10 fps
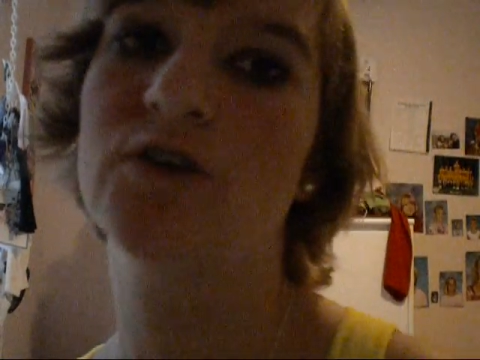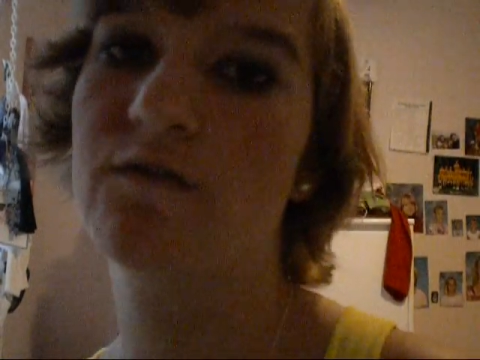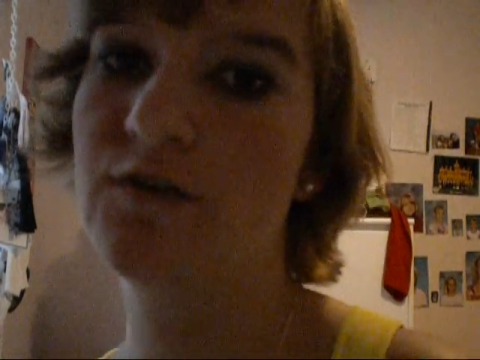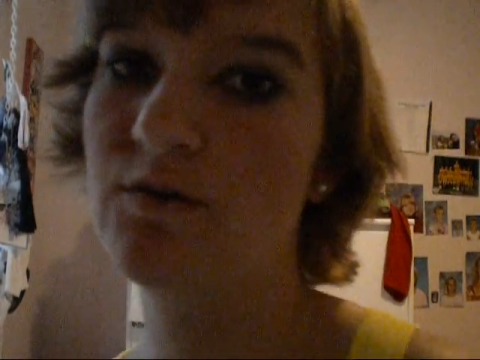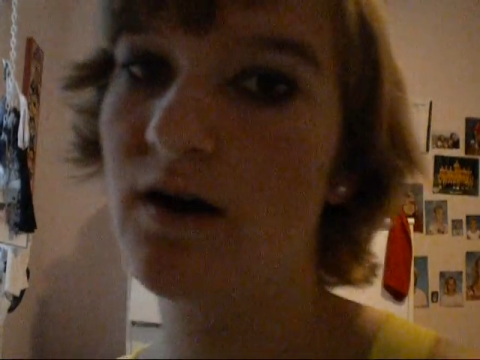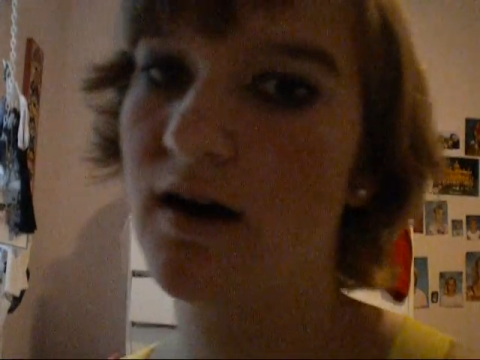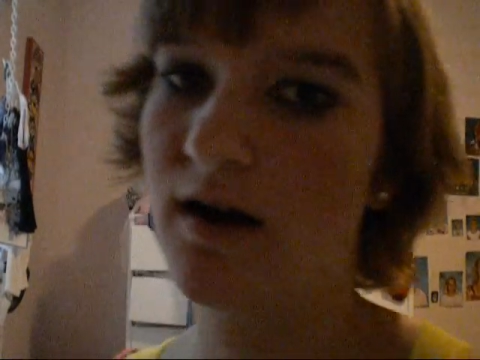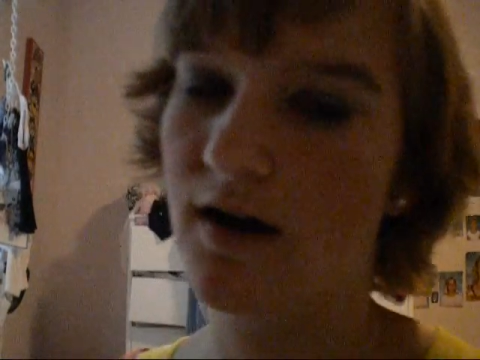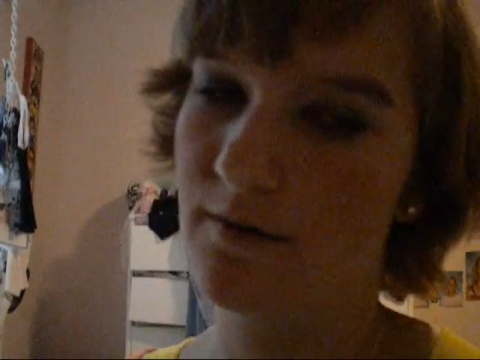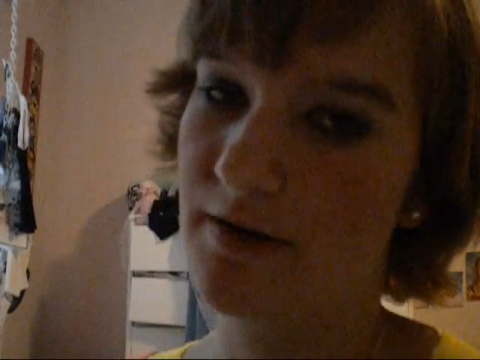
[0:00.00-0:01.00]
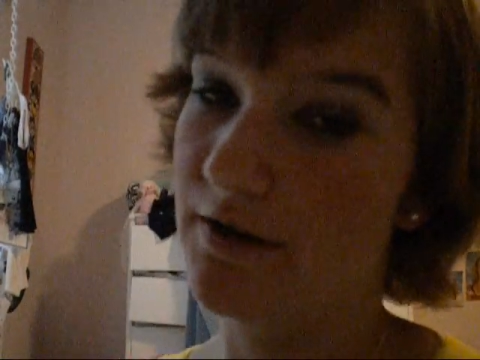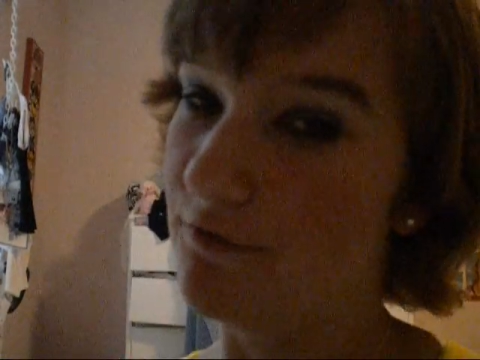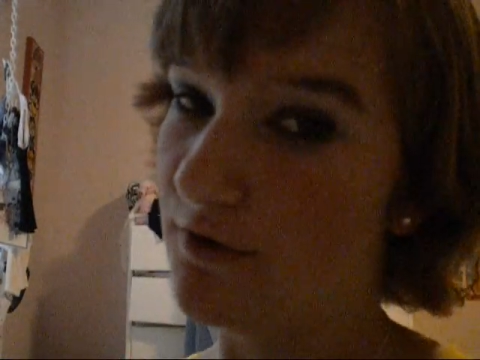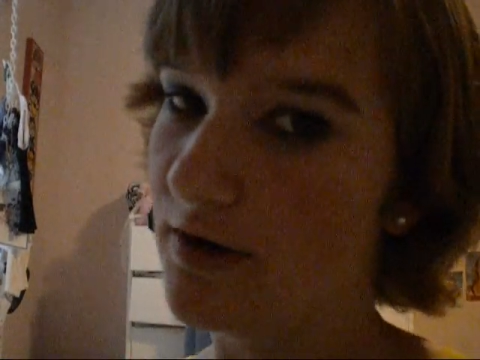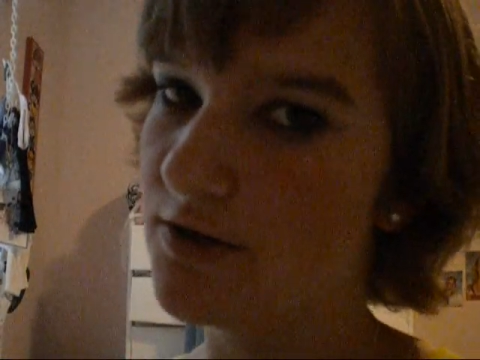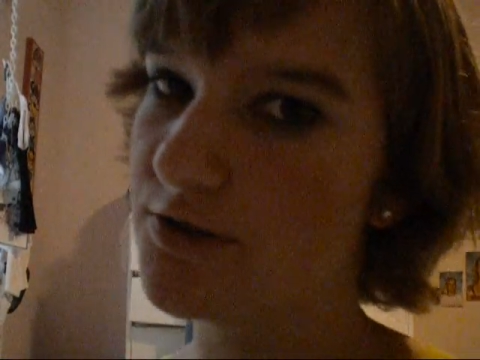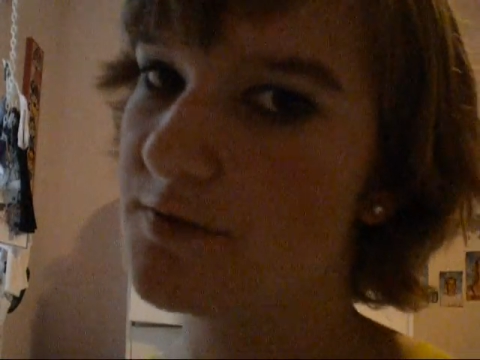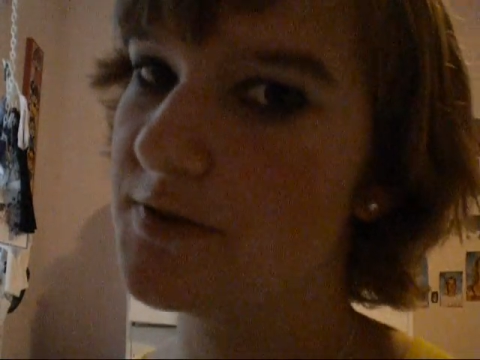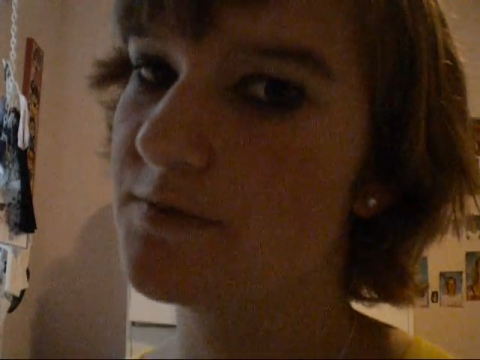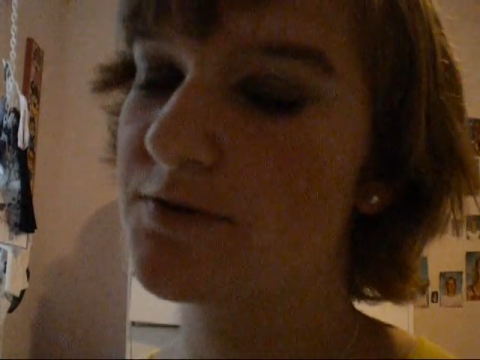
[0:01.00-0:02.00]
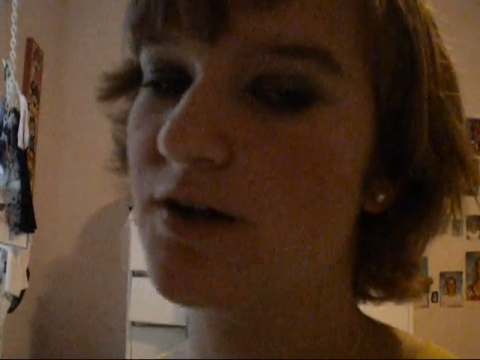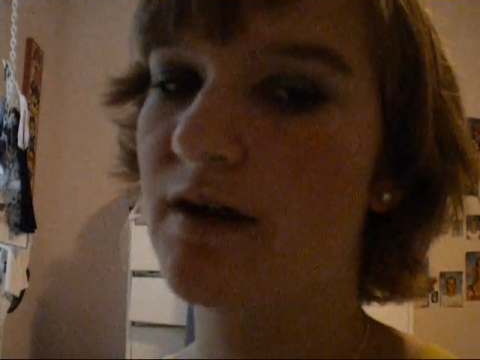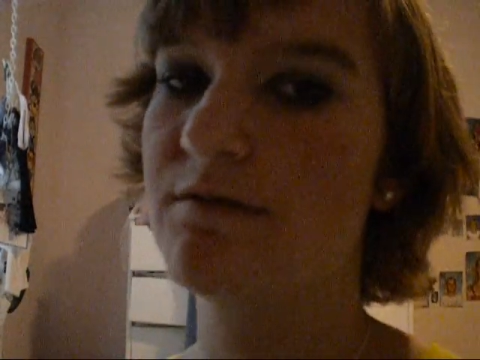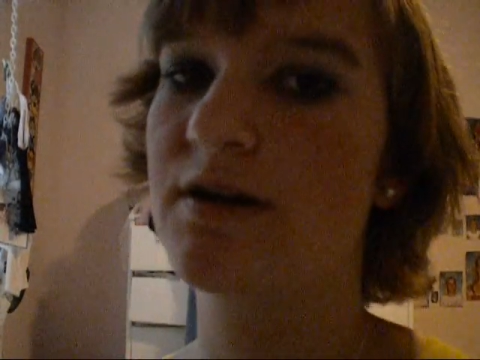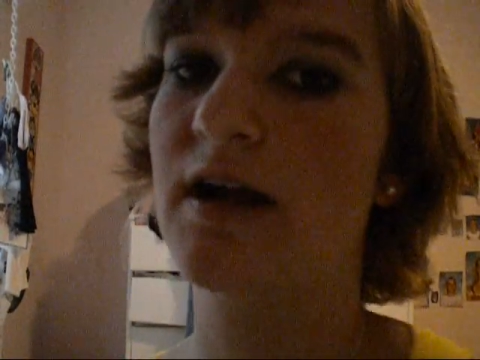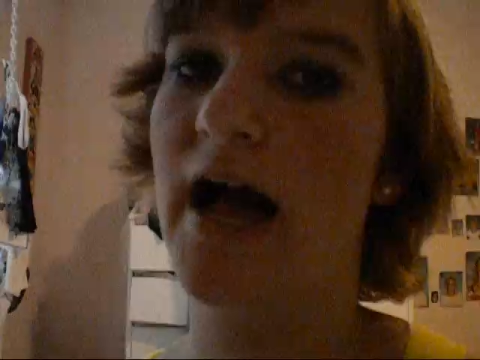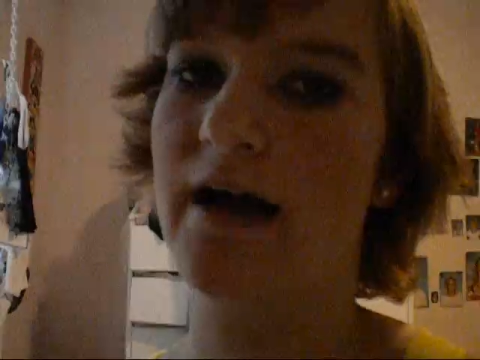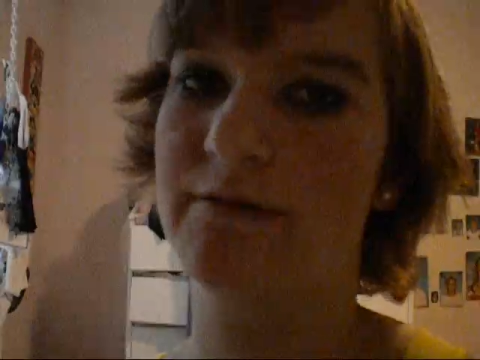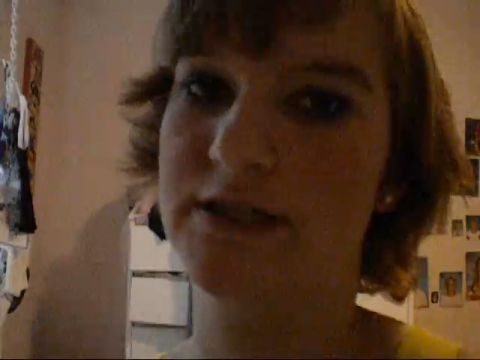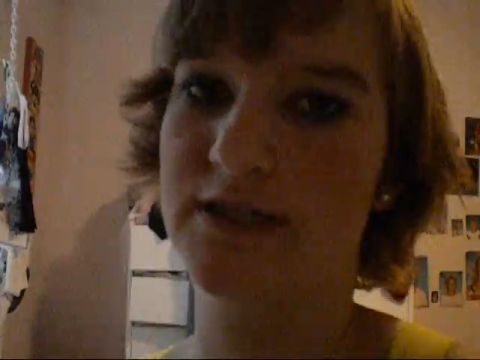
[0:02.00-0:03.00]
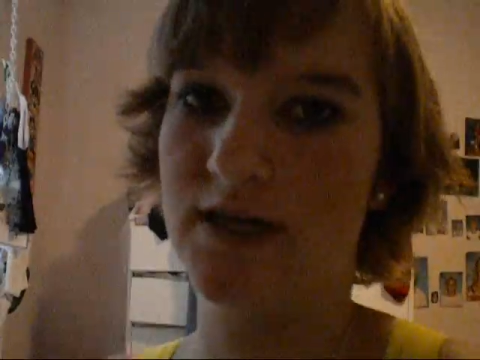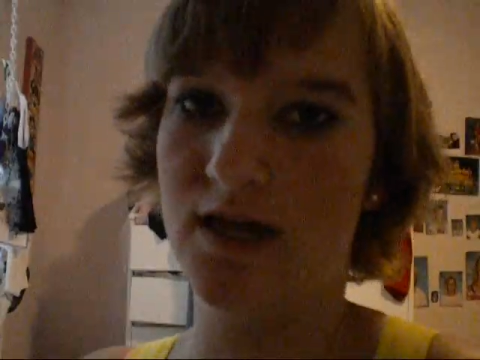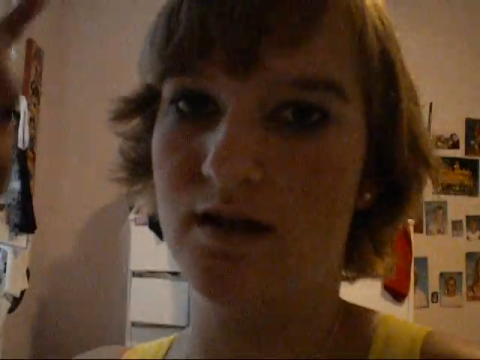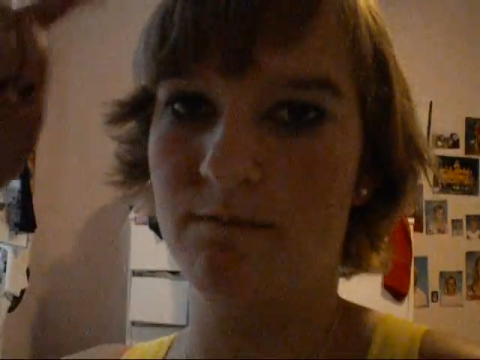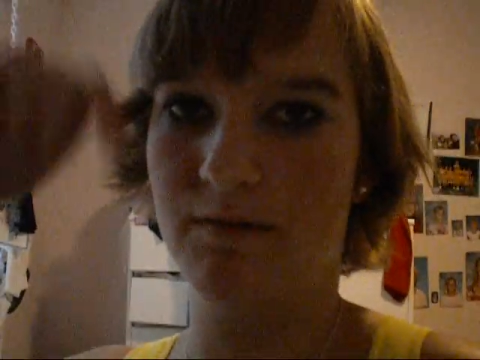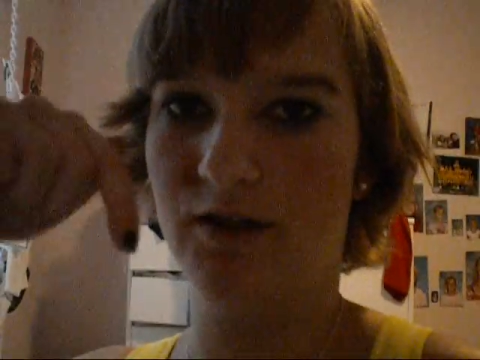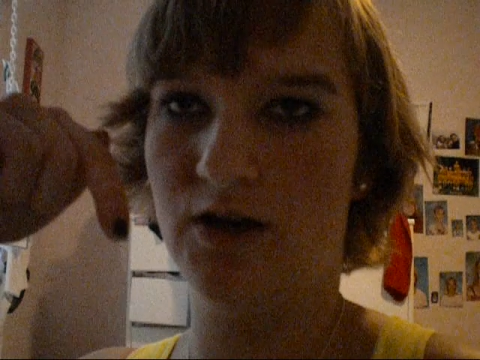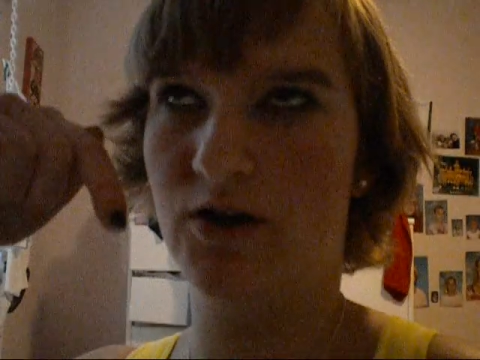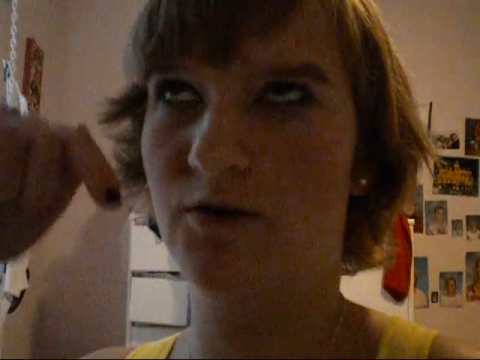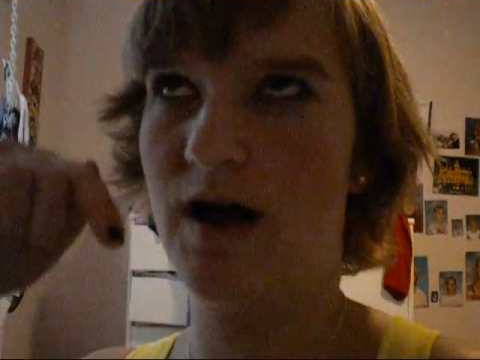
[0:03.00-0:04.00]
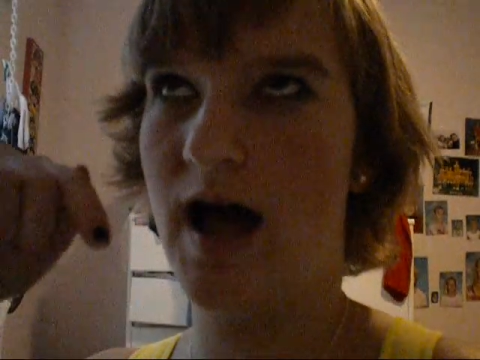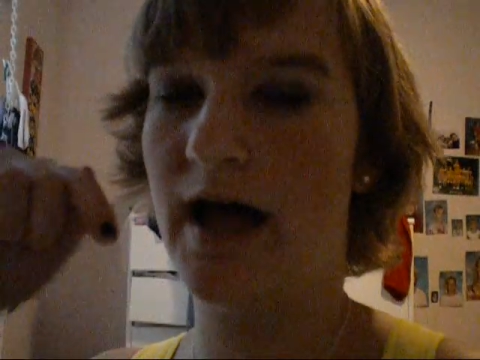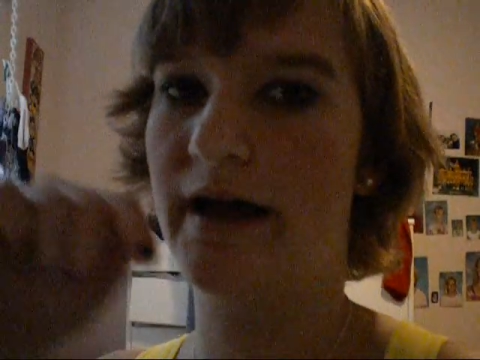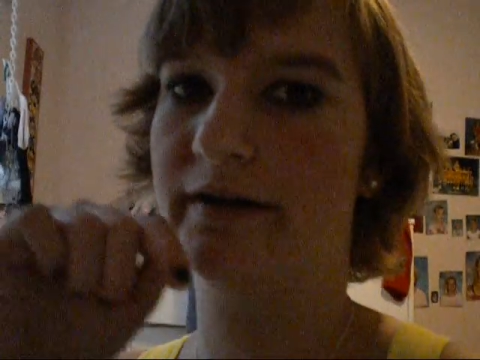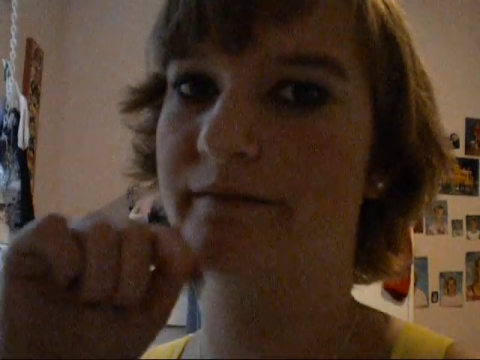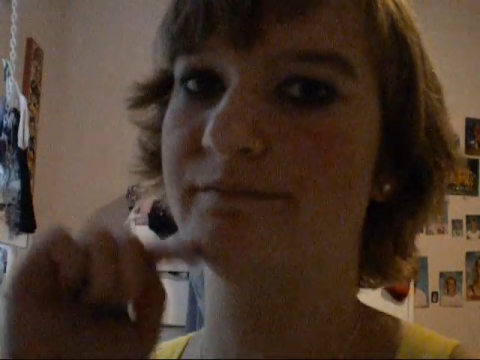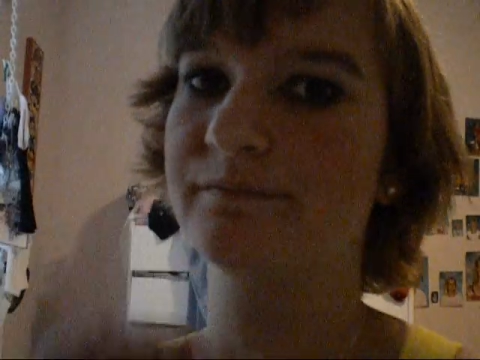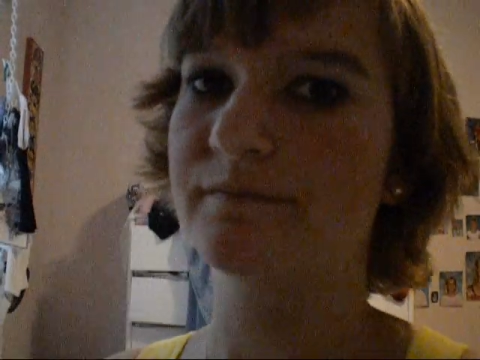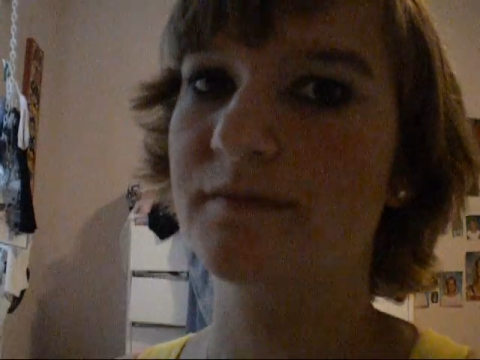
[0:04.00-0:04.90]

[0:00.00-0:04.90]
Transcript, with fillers: So if you are my 400th subscriber, comment below on